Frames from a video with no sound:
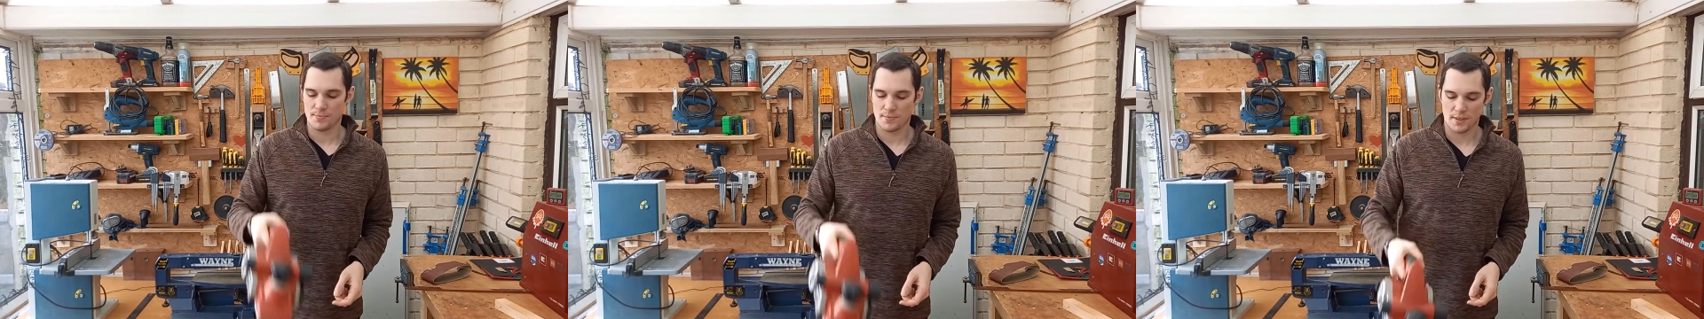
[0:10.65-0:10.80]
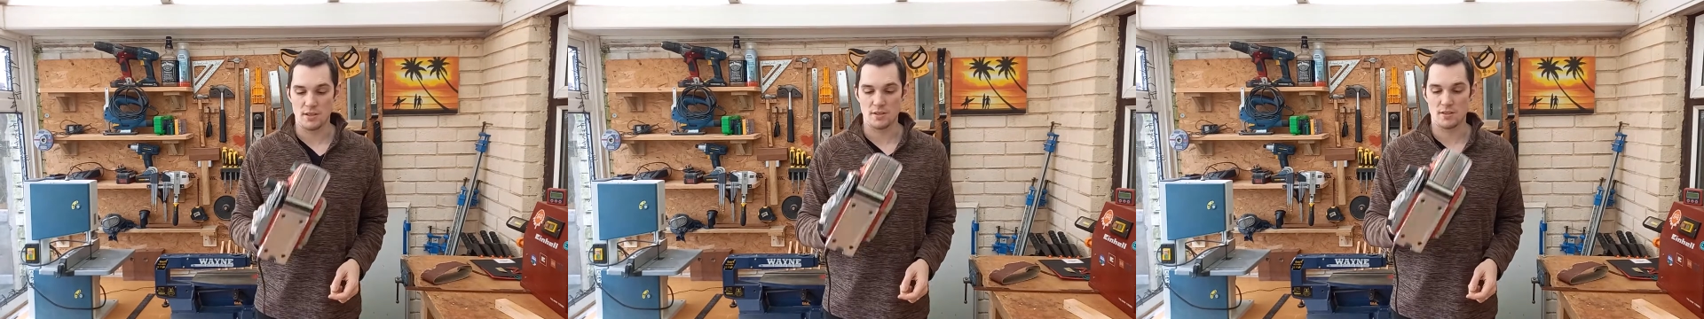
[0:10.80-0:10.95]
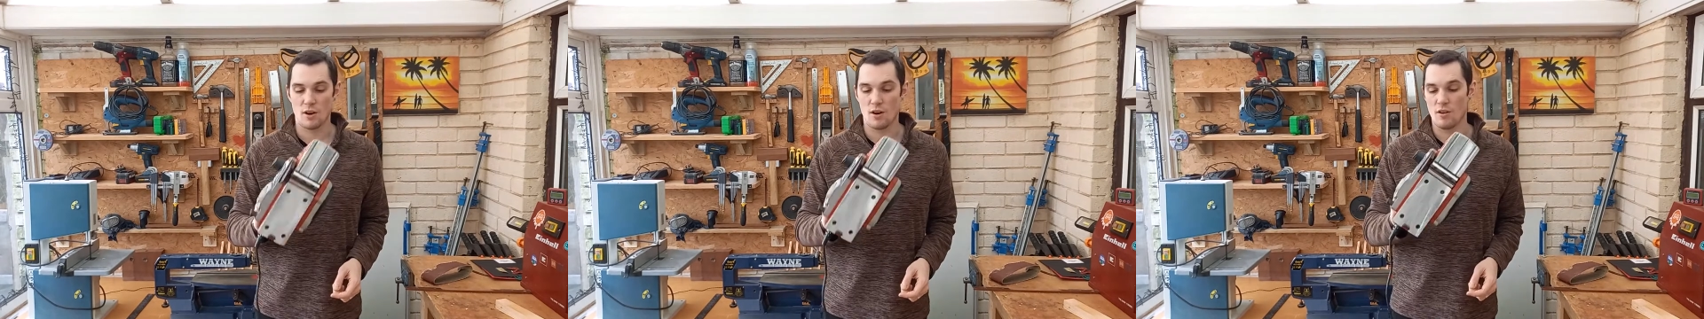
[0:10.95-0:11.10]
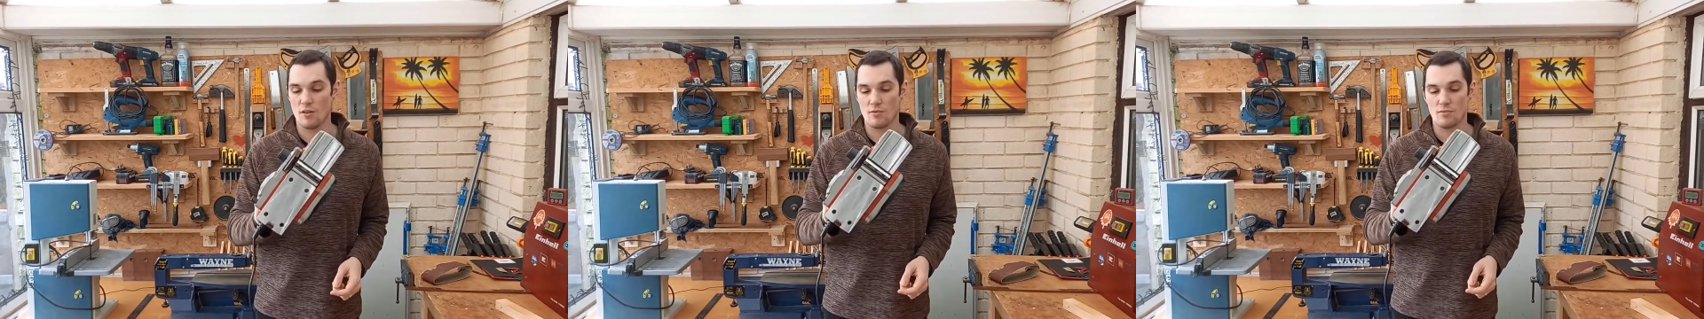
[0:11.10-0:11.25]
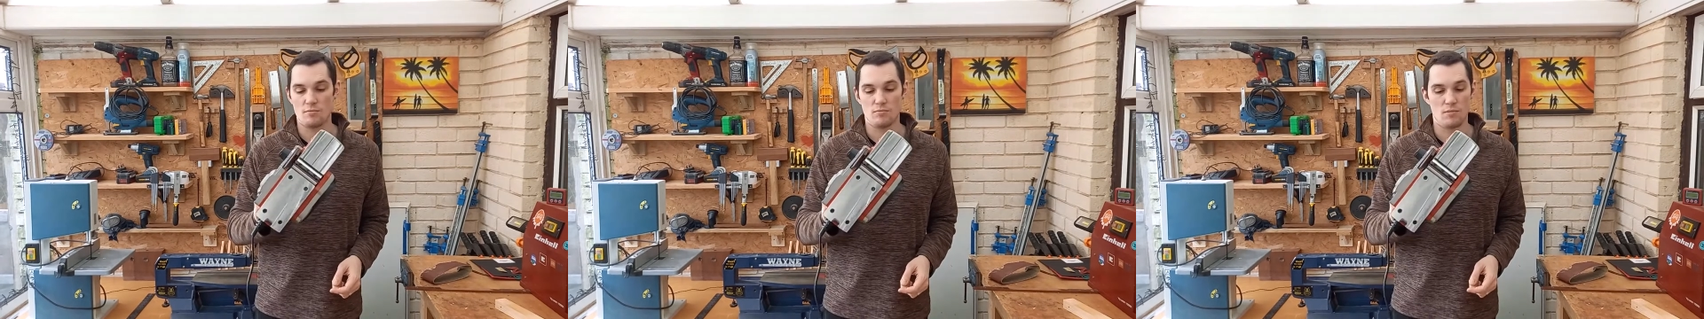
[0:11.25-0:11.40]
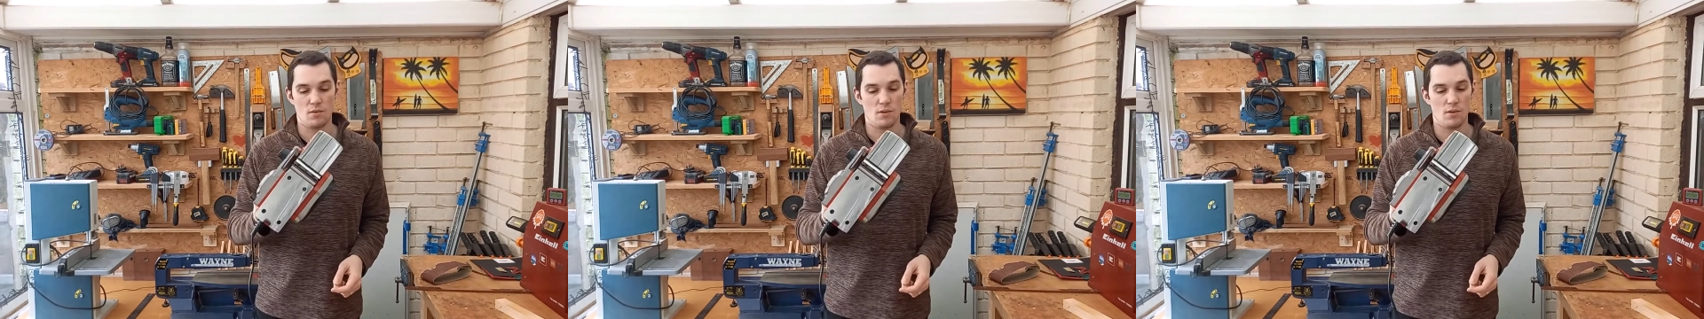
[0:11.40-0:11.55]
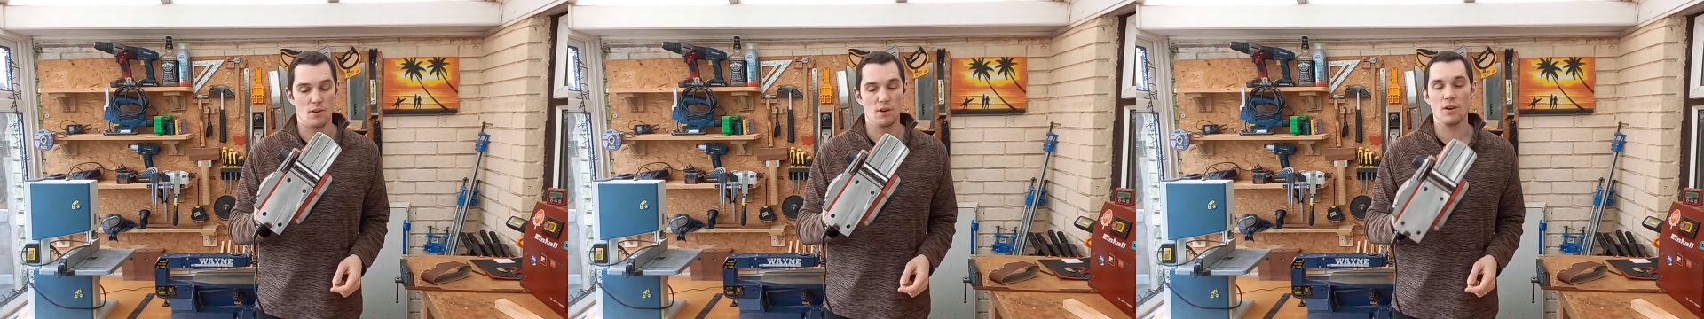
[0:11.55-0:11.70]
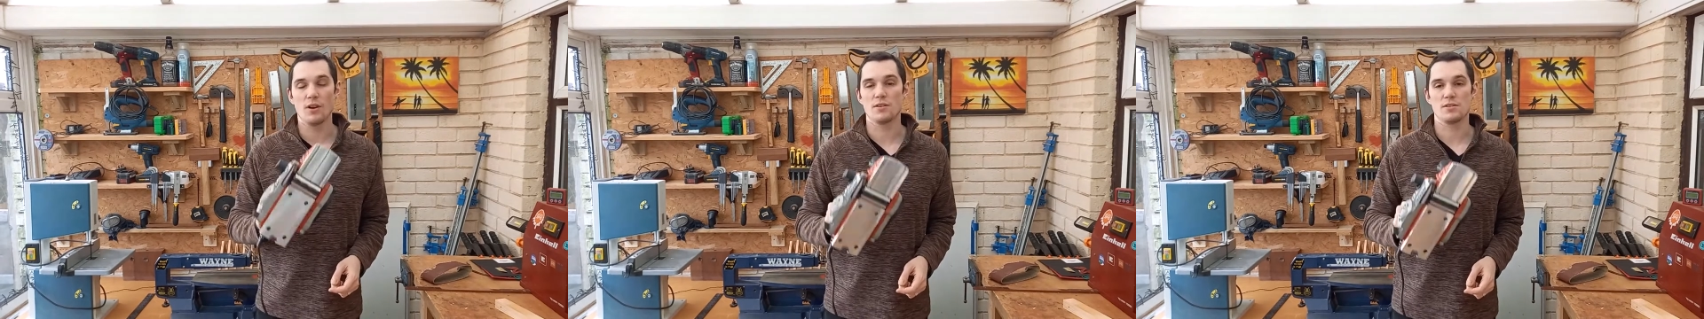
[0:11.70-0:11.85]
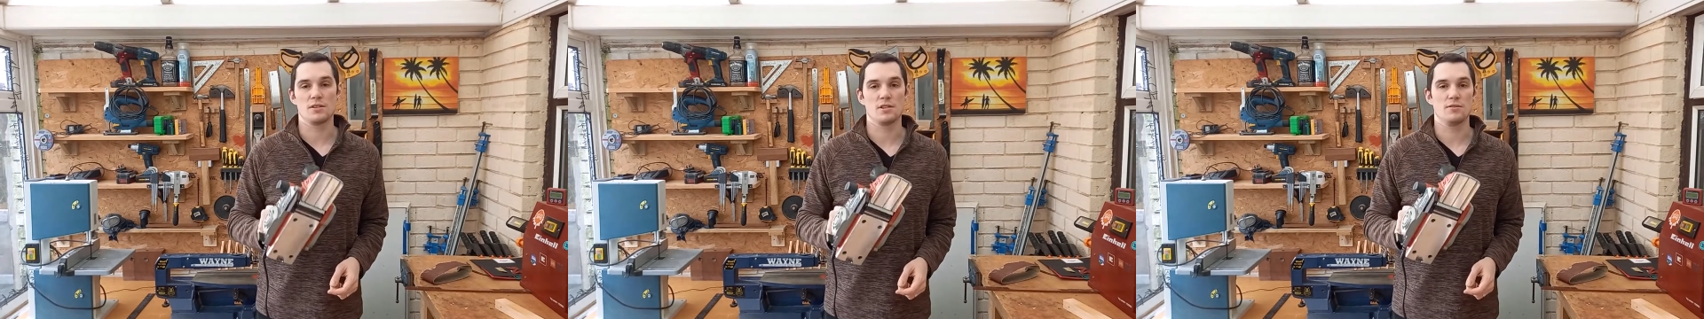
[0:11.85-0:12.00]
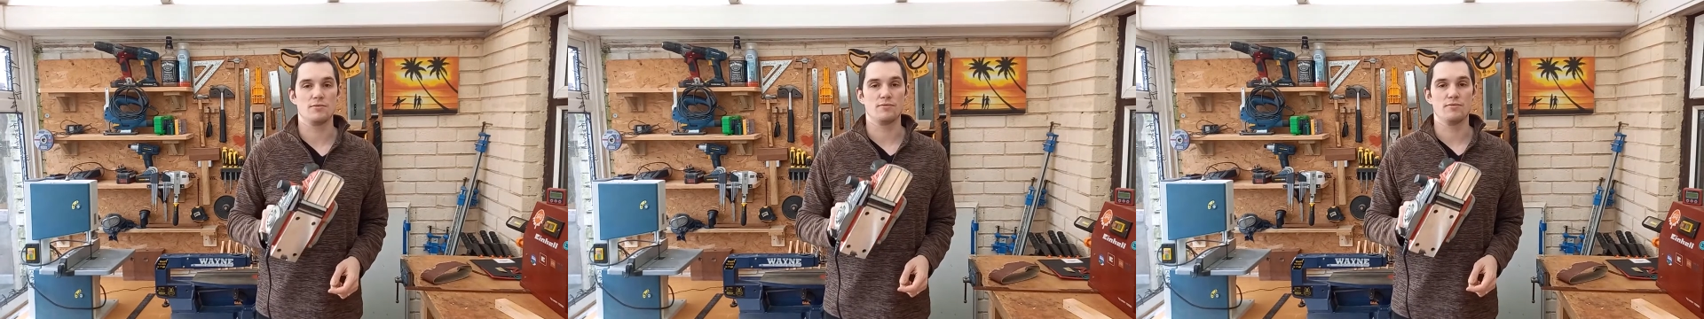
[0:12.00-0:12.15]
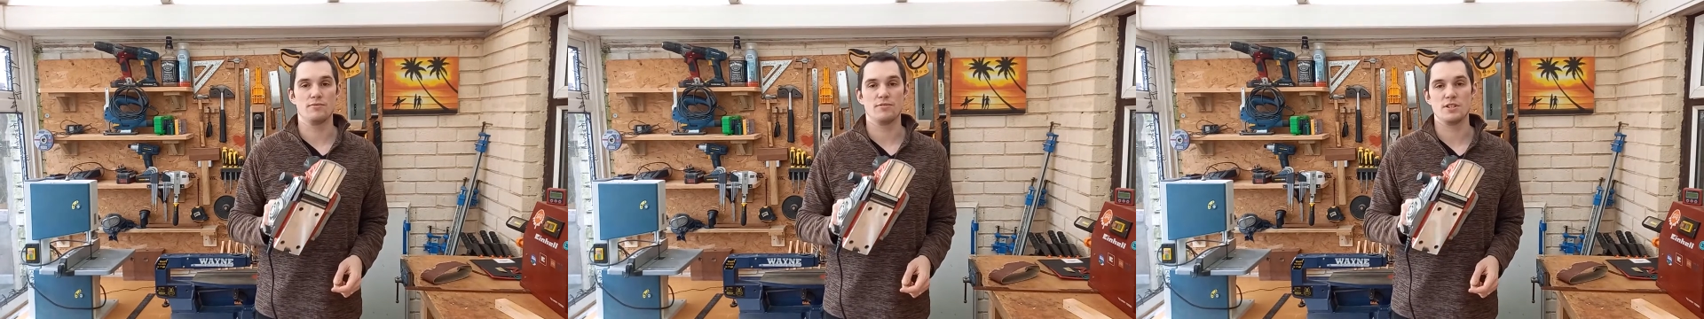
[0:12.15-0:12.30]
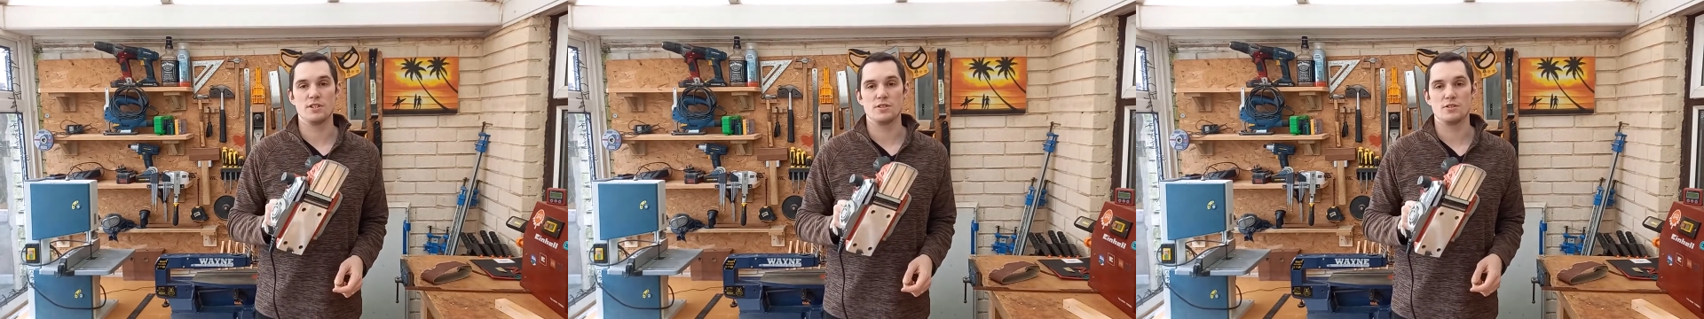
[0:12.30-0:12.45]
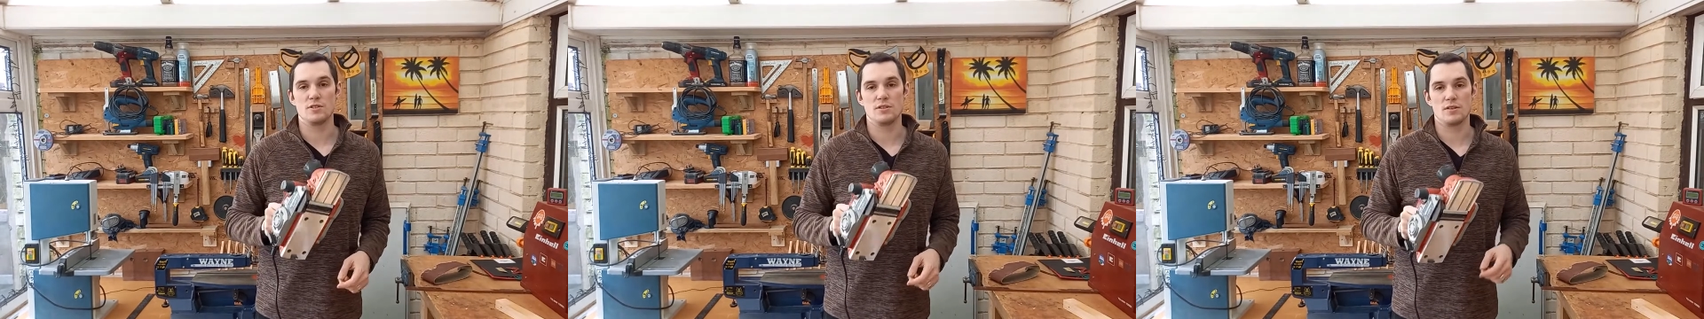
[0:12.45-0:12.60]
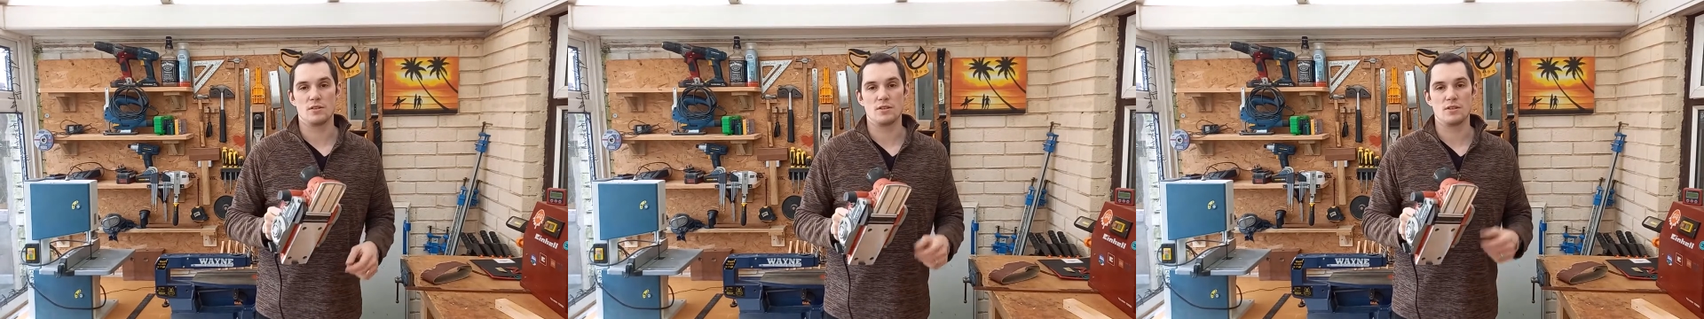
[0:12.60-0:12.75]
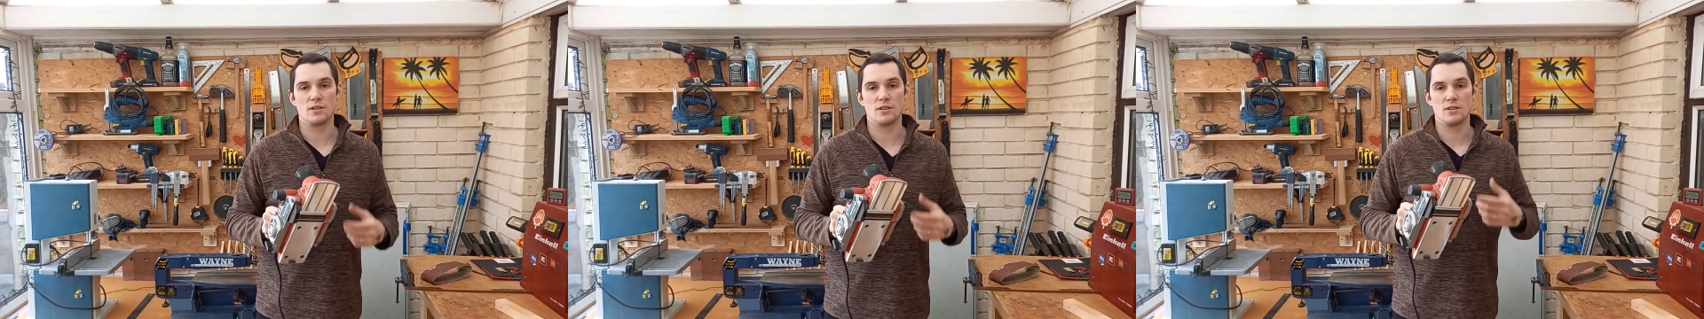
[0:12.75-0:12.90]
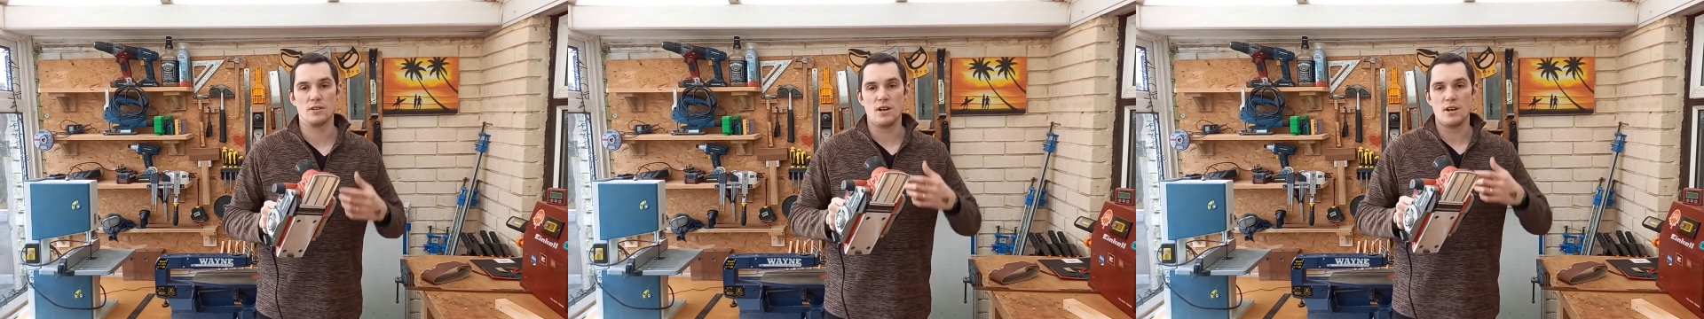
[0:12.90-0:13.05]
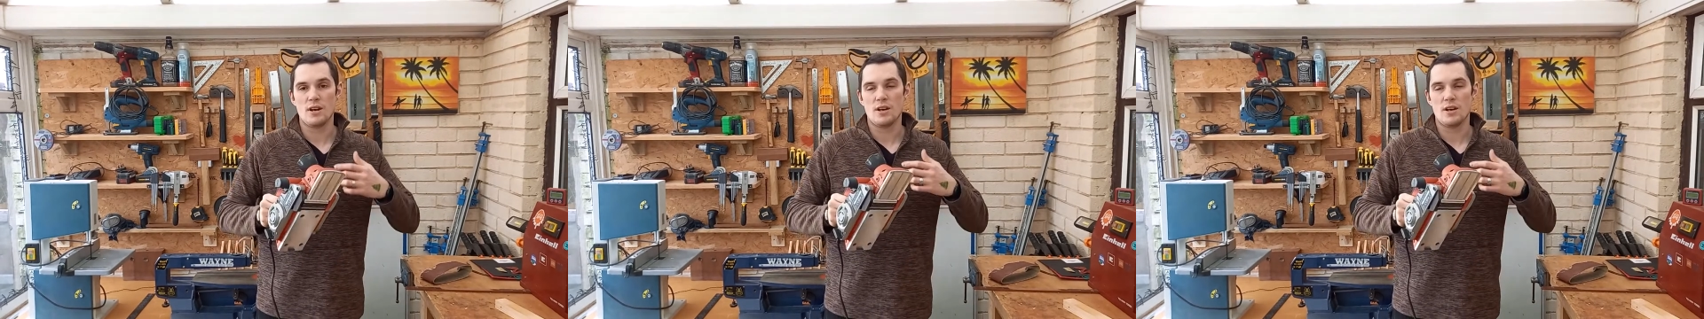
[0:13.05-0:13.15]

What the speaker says: It's got lots of different features on it.